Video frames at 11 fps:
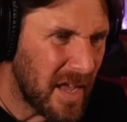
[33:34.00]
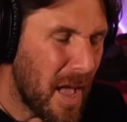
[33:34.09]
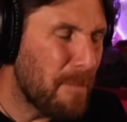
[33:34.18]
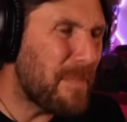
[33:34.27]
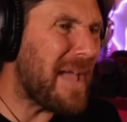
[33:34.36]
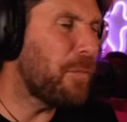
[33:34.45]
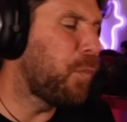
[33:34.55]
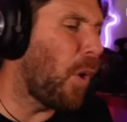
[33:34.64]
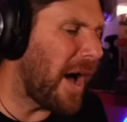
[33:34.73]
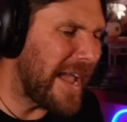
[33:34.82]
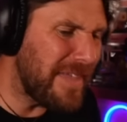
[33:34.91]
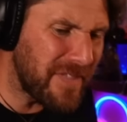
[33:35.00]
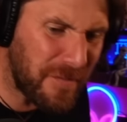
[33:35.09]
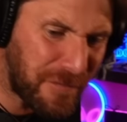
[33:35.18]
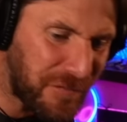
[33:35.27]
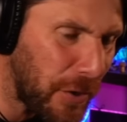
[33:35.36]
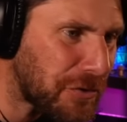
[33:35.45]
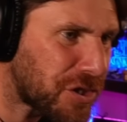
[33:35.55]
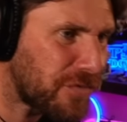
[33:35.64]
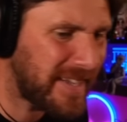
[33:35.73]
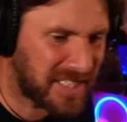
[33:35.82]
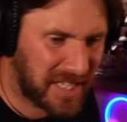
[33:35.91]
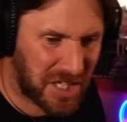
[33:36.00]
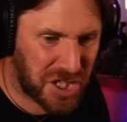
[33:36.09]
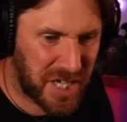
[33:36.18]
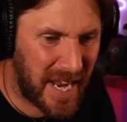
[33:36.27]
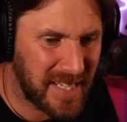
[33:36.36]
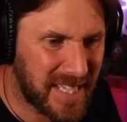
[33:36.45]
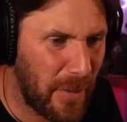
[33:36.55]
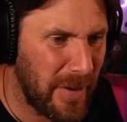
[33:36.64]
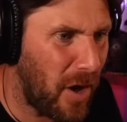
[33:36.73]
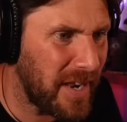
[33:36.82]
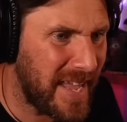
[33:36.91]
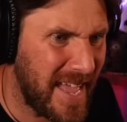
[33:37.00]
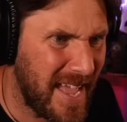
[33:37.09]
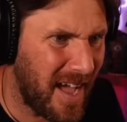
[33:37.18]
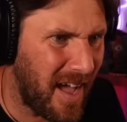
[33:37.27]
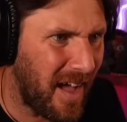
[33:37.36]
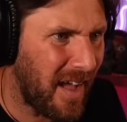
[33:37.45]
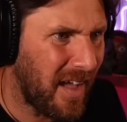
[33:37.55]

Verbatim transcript: Mate, what in the futuristic shit is going on here?